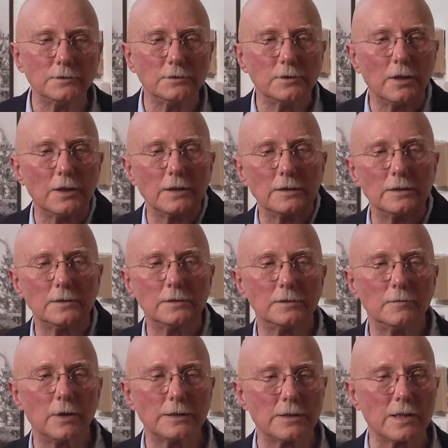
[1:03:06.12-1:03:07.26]
on
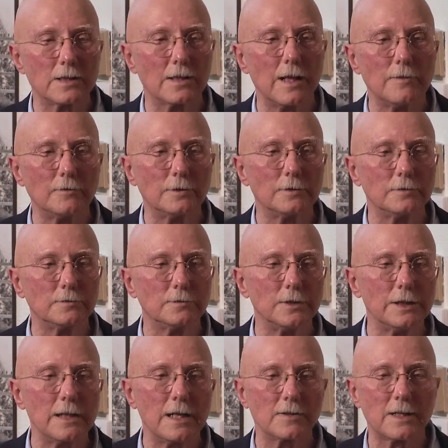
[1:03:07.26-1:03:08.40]
what this level of
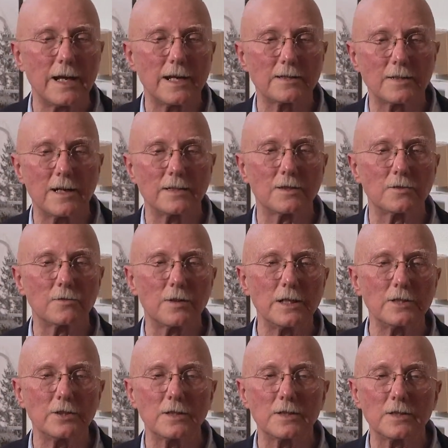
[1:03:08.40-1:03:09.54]
greenhouse gas
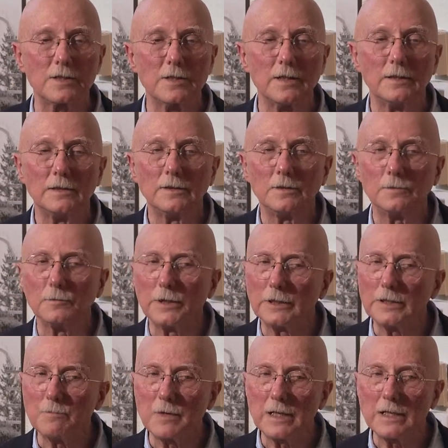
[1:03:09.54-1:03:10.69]
concentrations
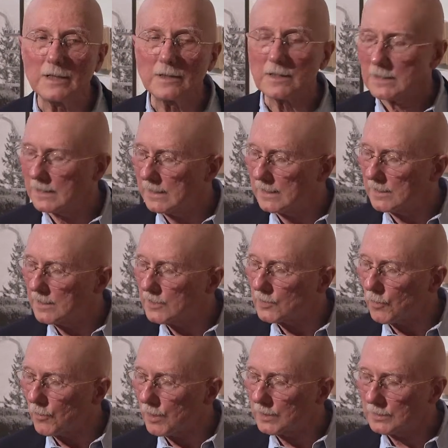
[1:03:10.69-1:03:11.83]
really means in an
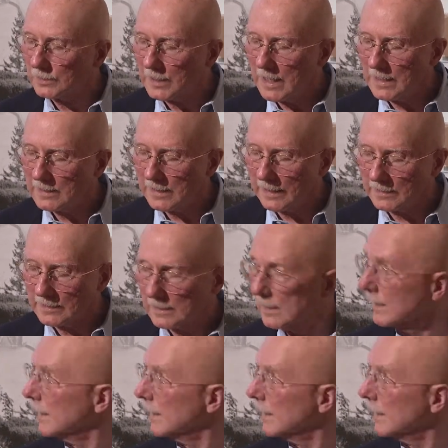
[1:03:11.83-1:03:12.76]
historical context.